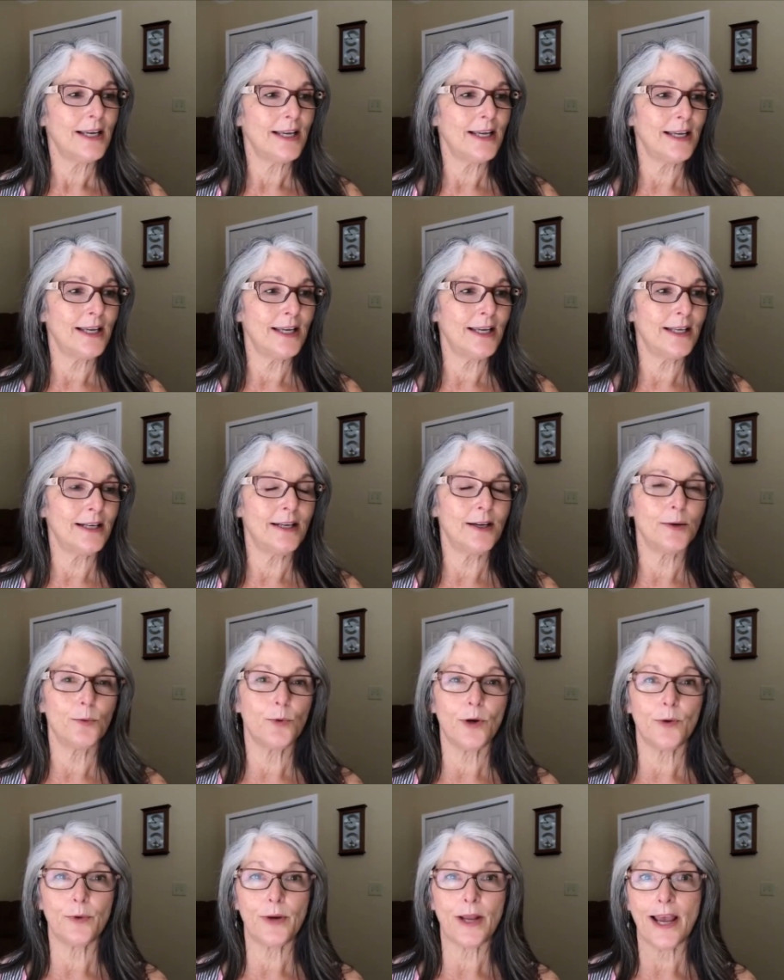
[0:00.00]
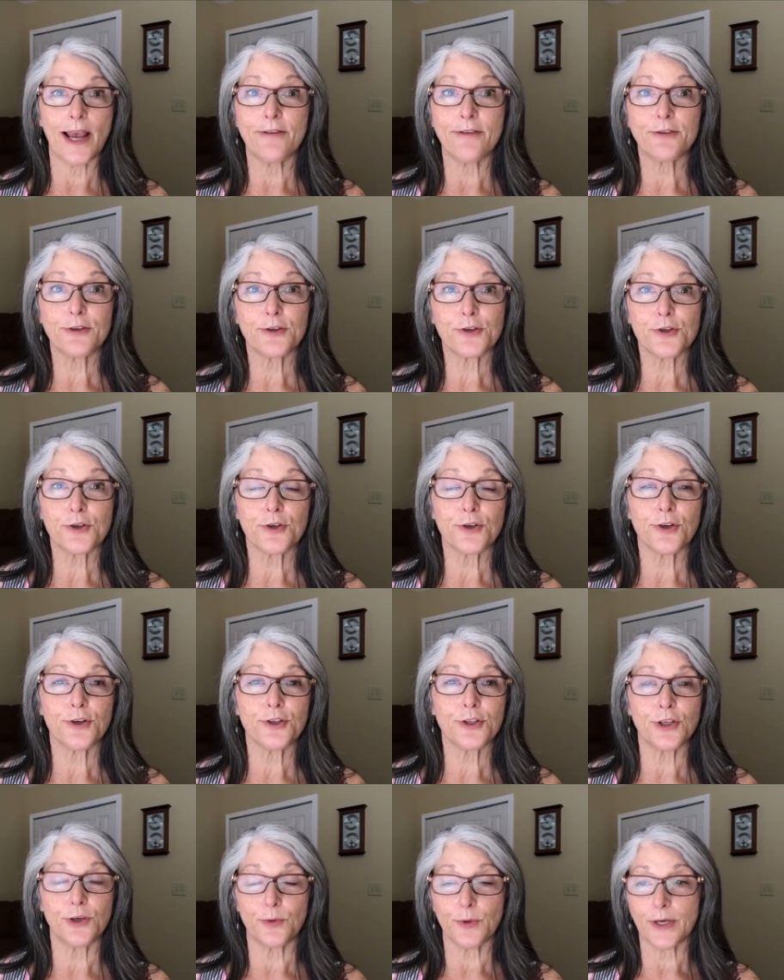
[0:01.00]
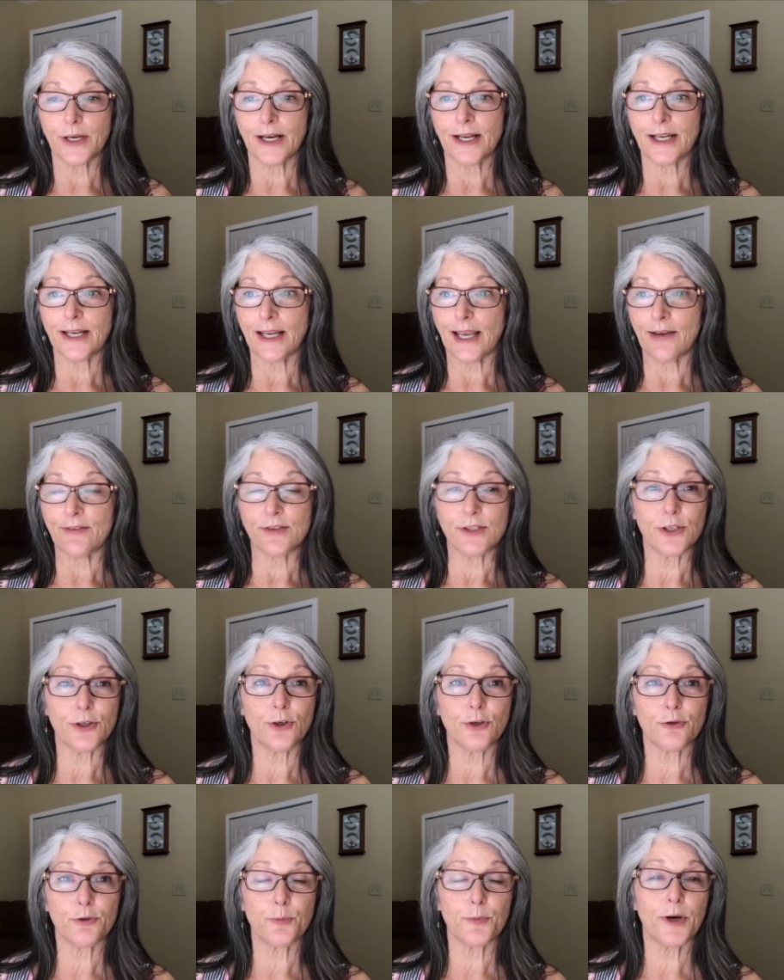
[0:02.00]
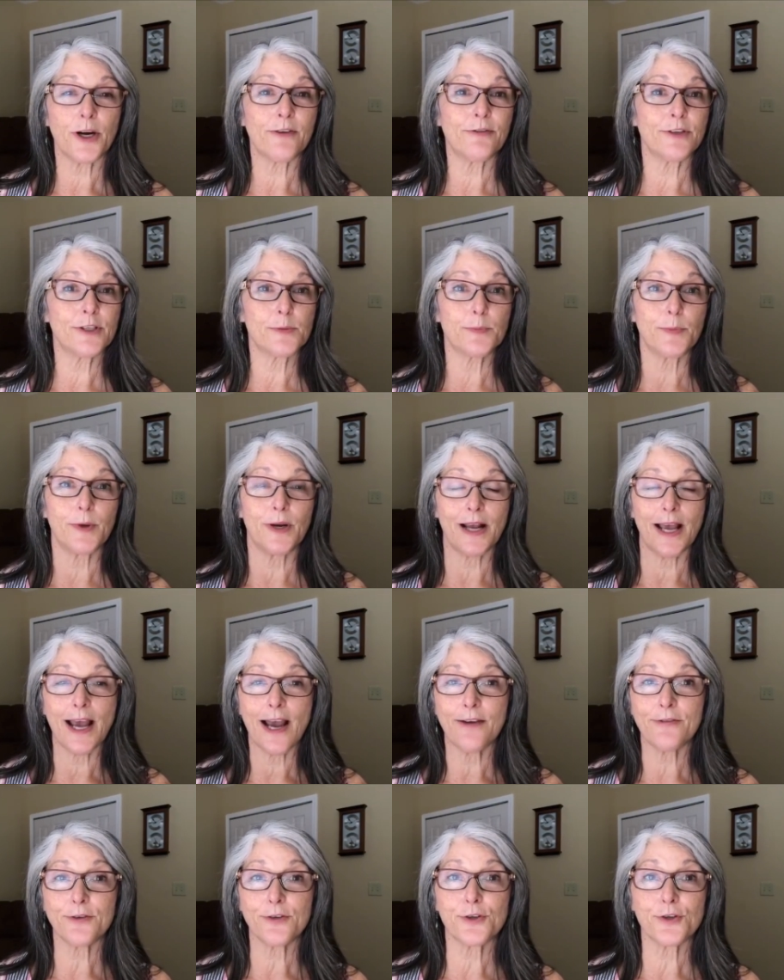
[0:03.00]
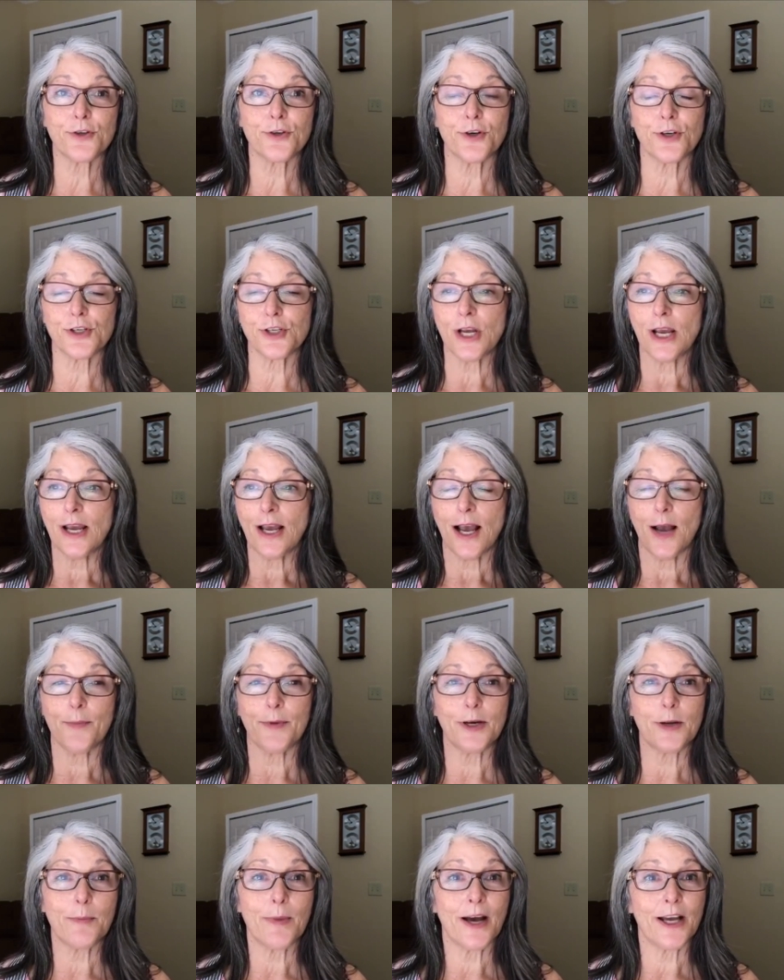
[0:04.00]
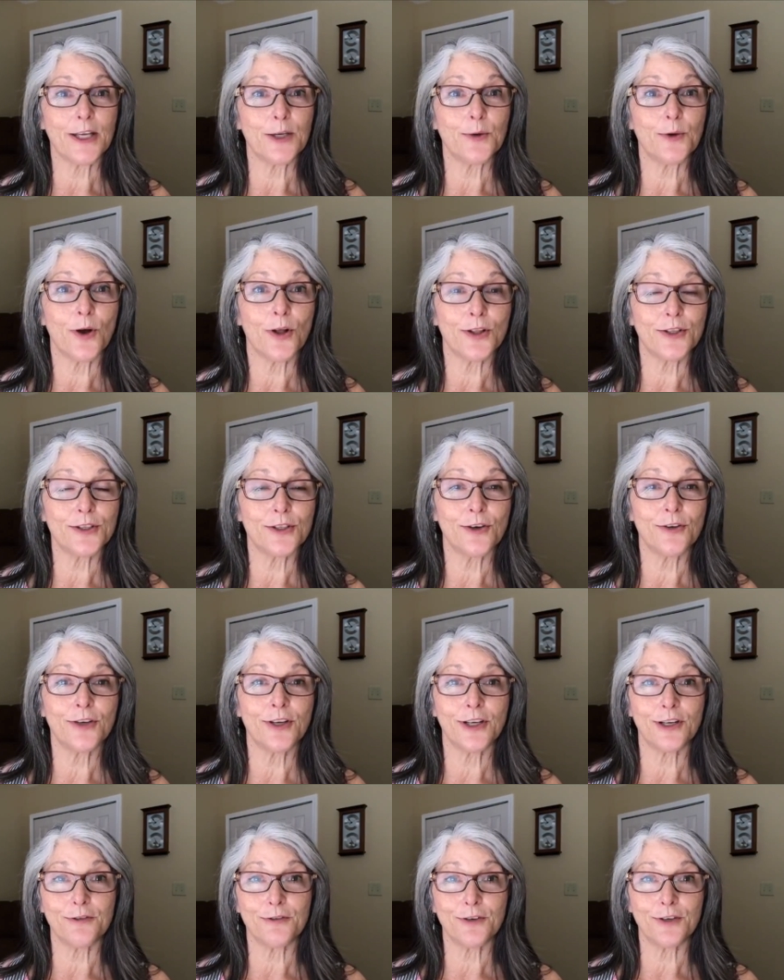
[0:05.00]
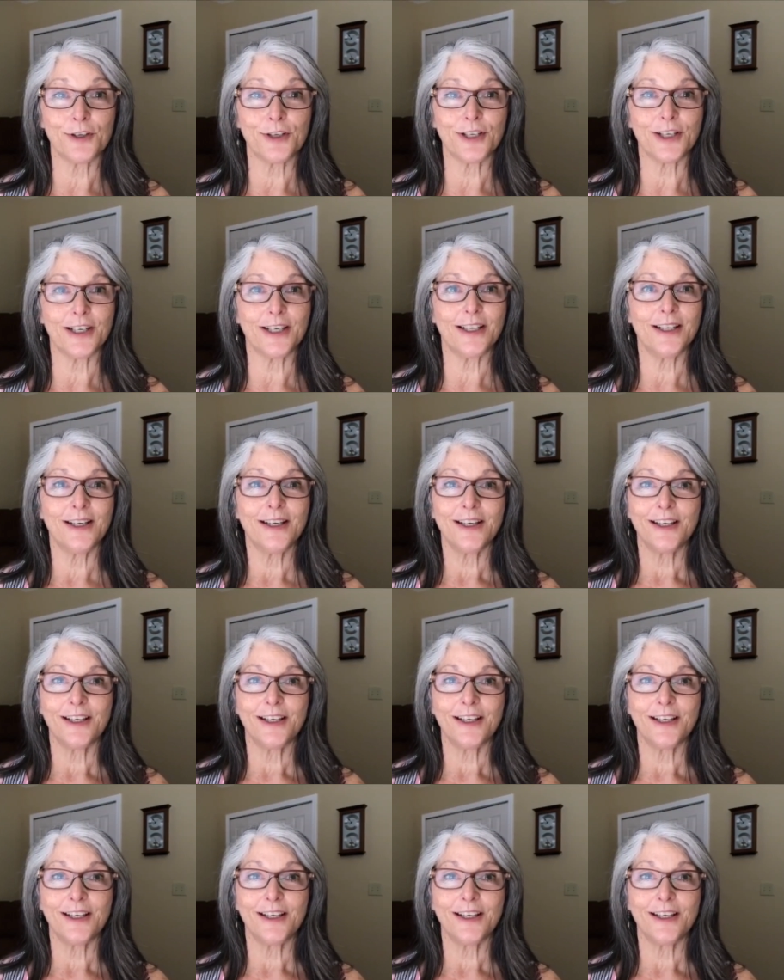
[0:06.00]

and when after church, you know, we're going to have cereal for breakfast, but after church, I'm going to buy you all the donut if you're good,